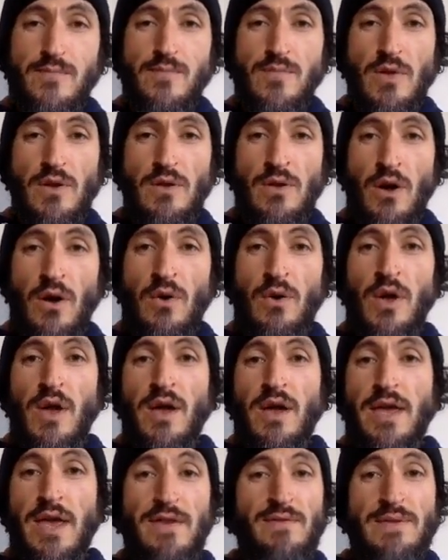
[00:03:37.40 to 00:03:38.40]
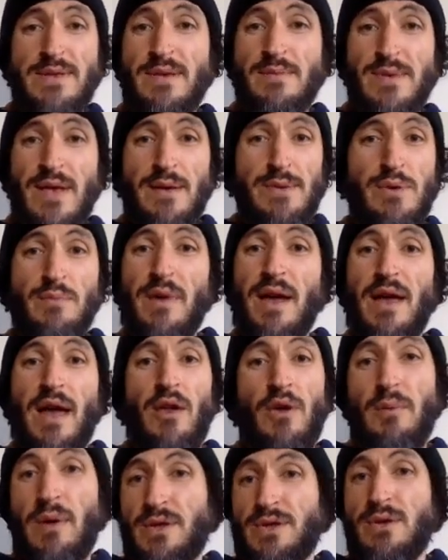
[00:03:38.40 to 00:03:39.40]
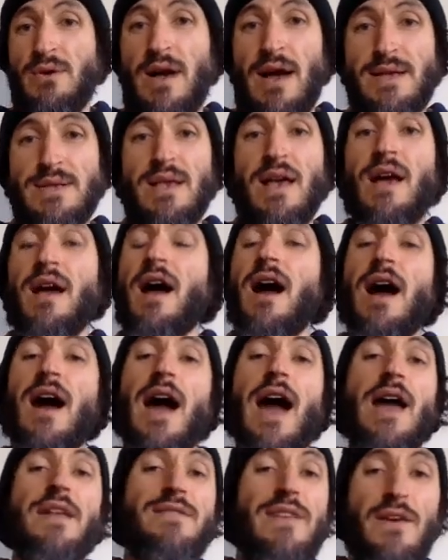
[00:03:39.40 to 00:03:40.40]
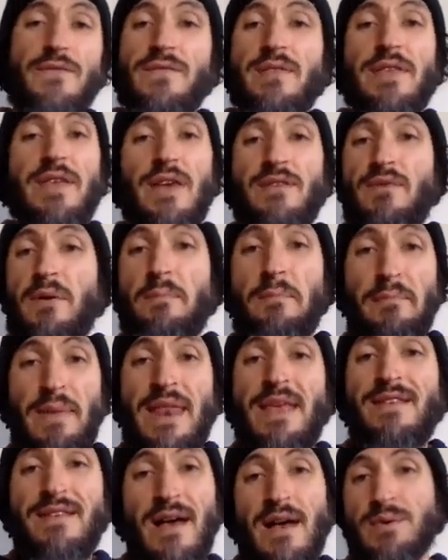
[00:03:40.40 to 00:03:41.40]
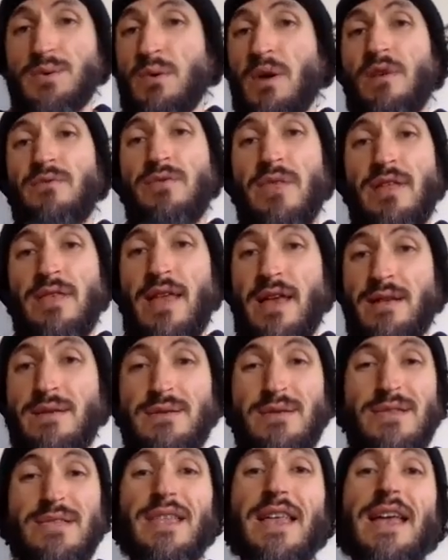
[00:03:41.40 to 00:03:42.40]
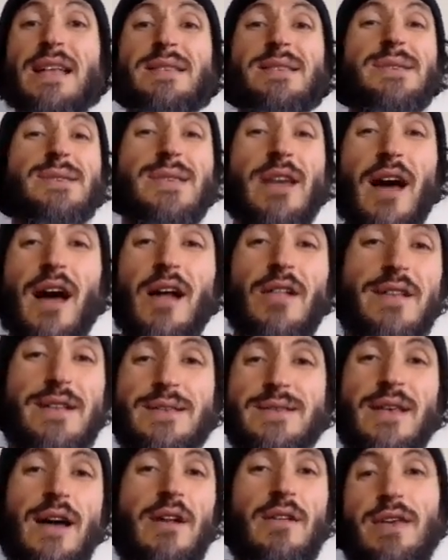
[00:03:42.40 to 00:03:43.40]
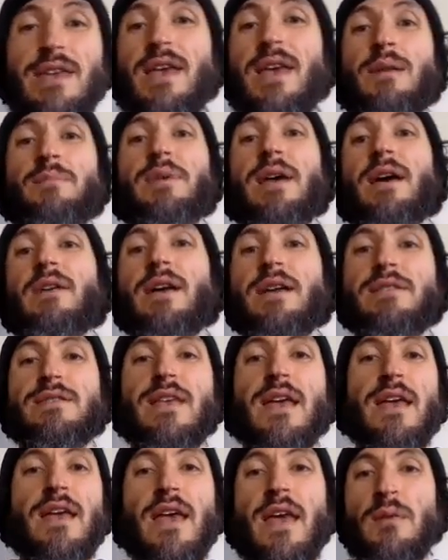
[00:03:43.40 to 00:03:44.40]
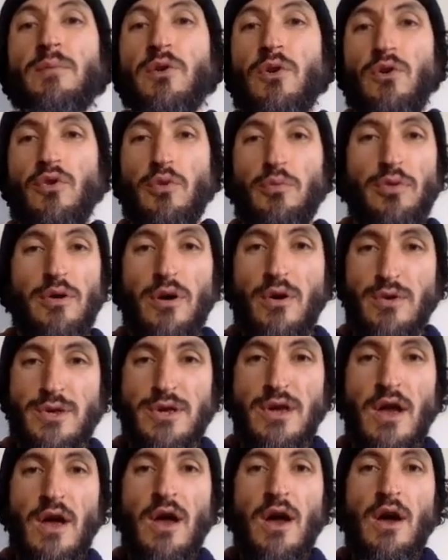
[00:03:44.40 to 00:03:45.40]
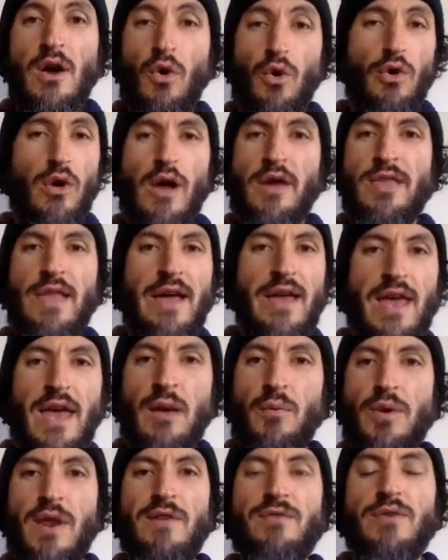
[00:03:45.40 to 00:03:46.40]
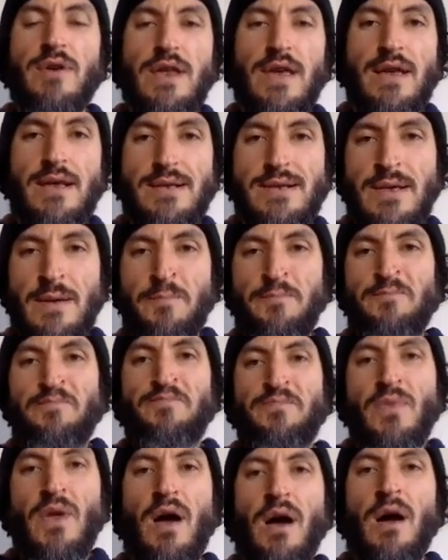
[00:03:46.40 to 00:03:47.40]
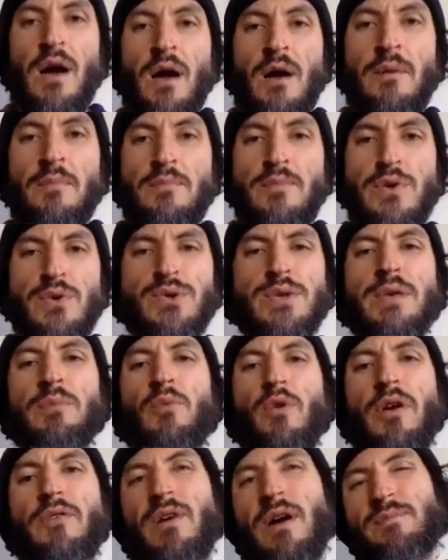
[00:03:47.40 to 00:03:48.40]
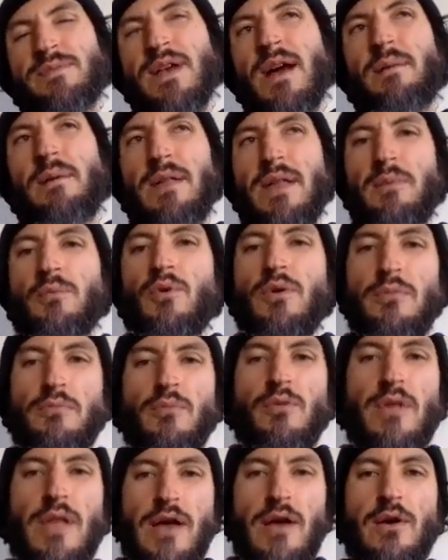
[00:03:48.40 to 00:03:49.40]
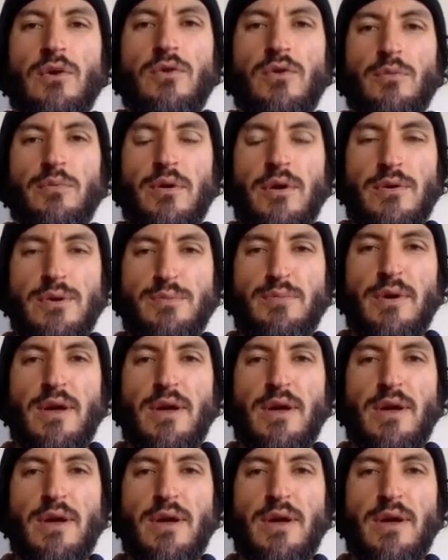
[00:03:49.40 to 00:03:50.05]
Even sometimes I don't know about you guys, I definitely have many times where I've done like laid solid game down, like day game, cold approach, or online game, whatever it is. Usually more if I'm talking about like more like cold approach,